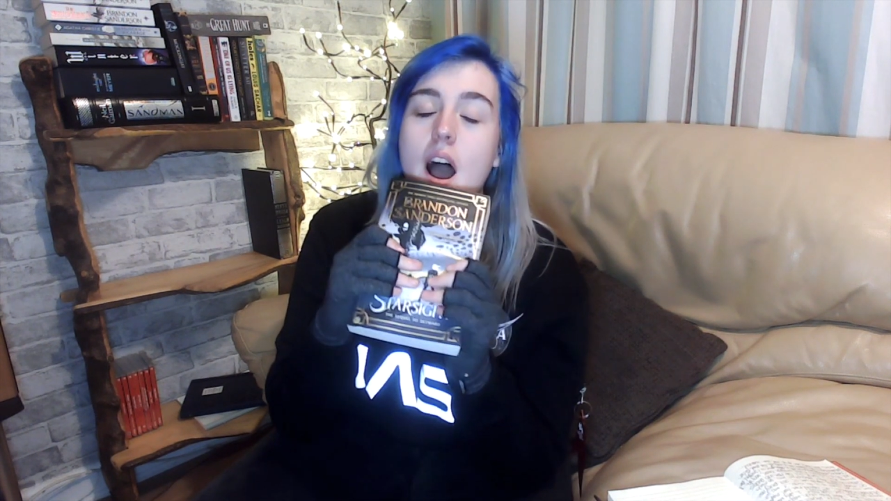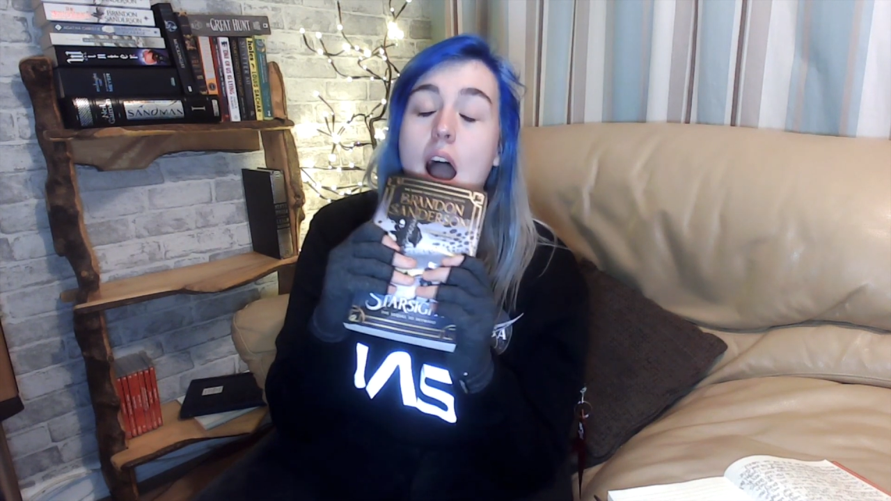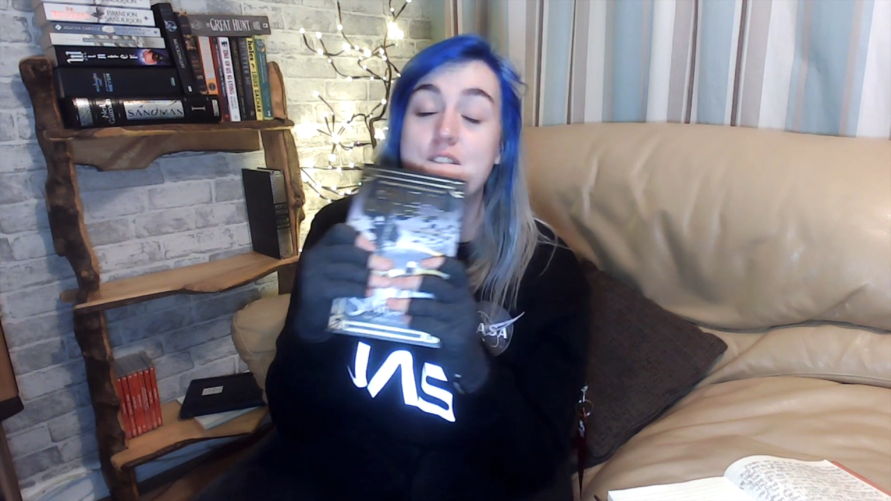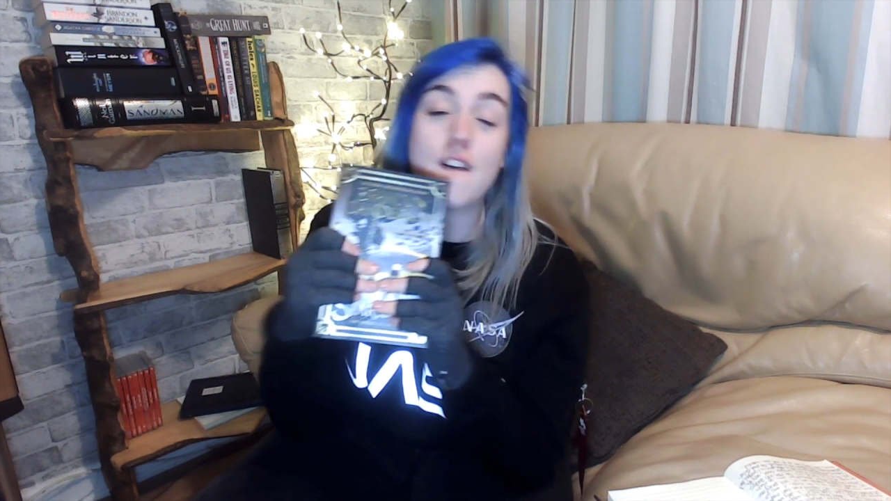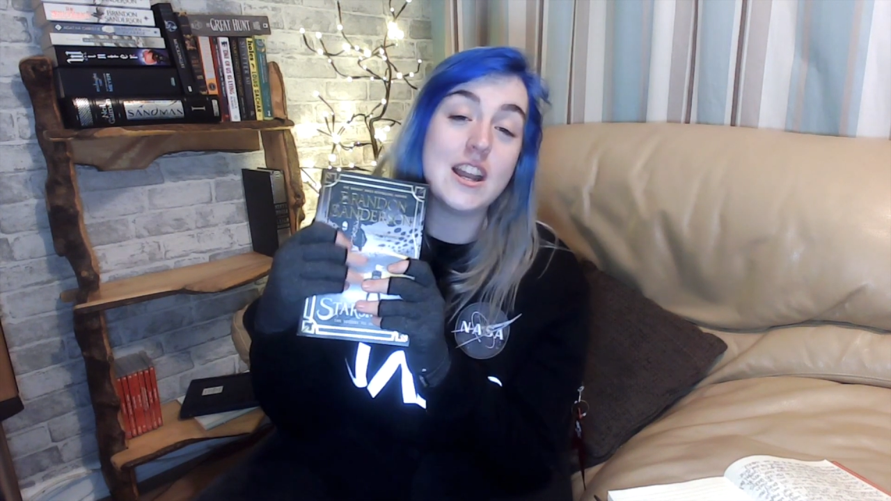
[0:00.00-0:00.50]
I
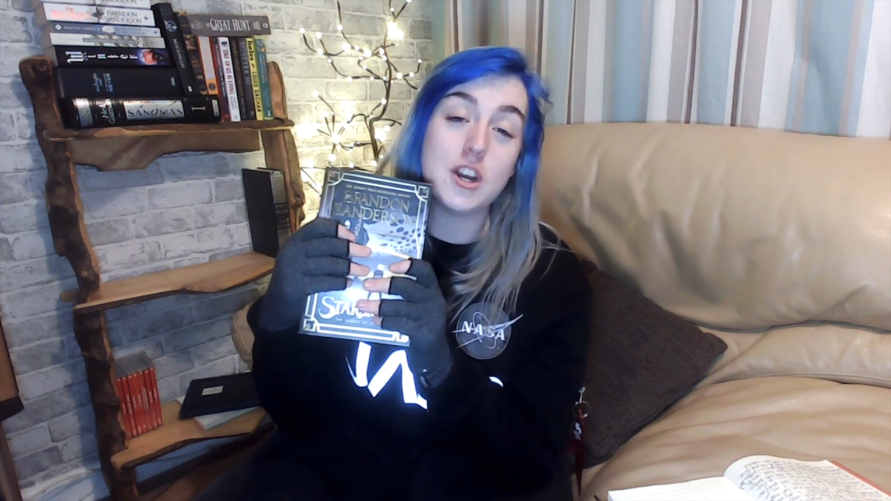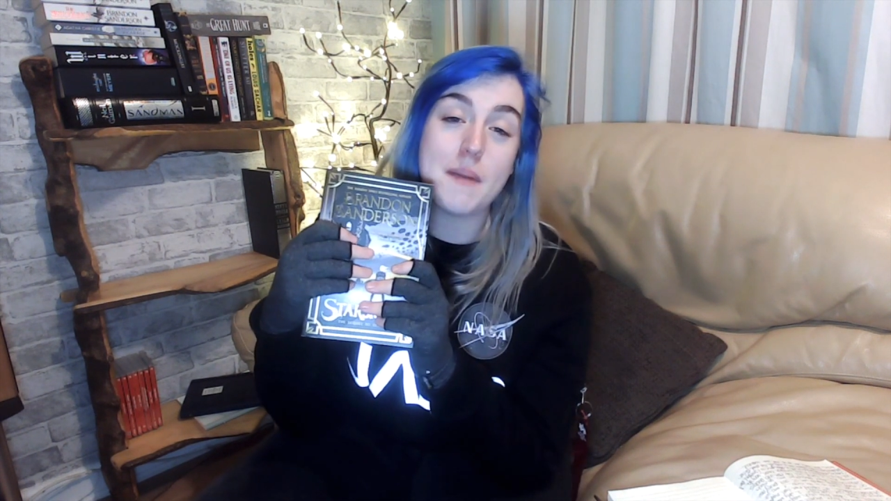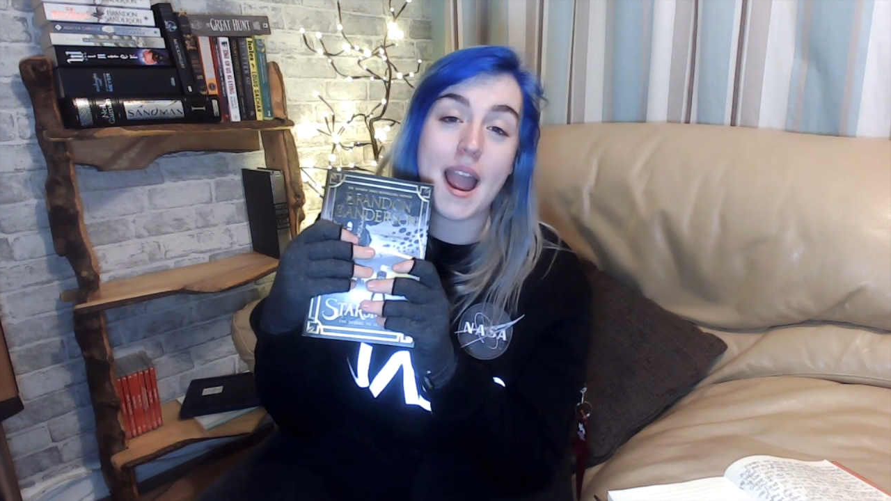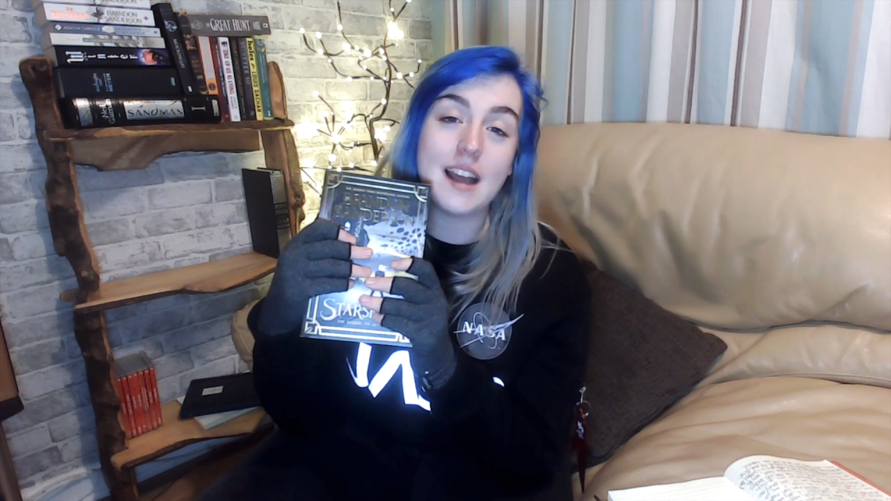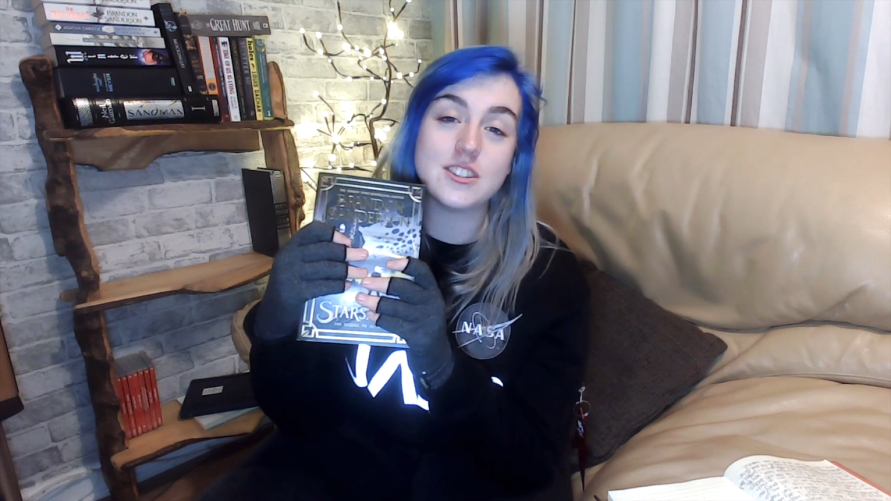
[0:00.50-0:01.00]
finally got my
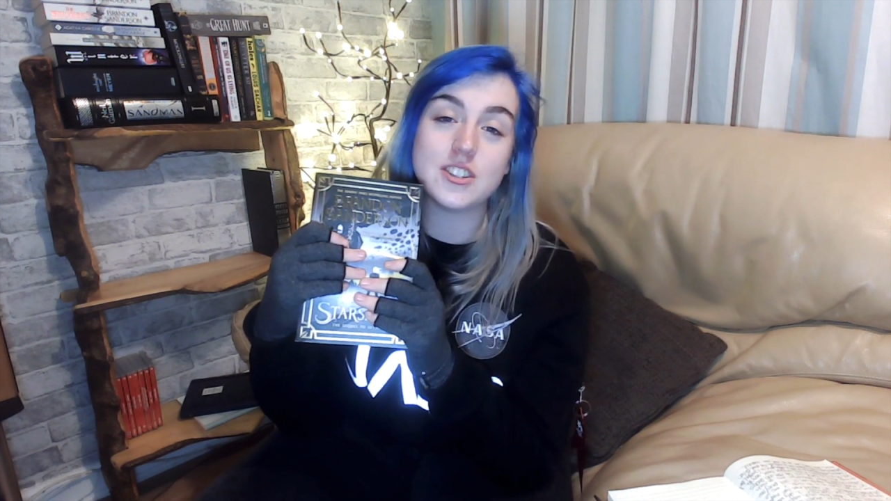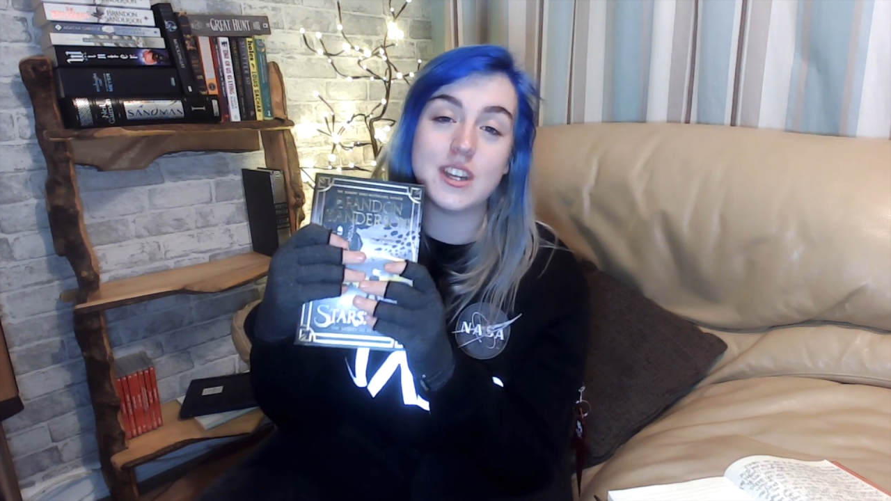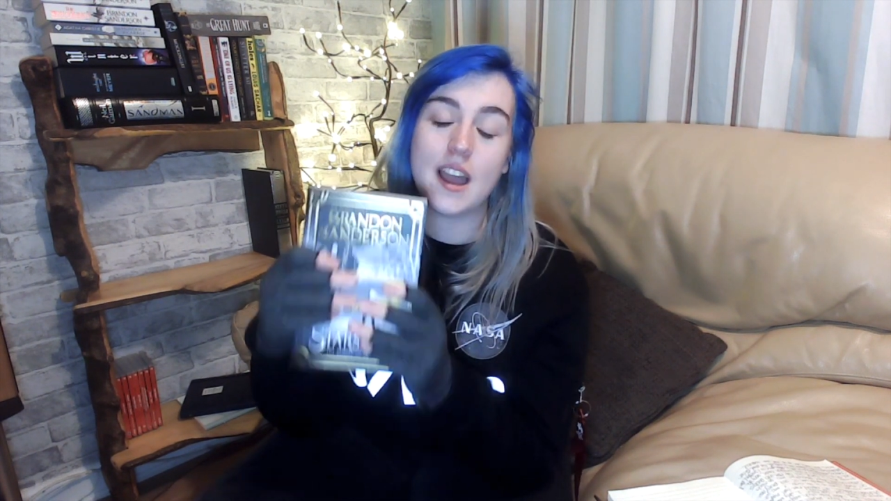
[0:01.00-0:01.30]
hands on it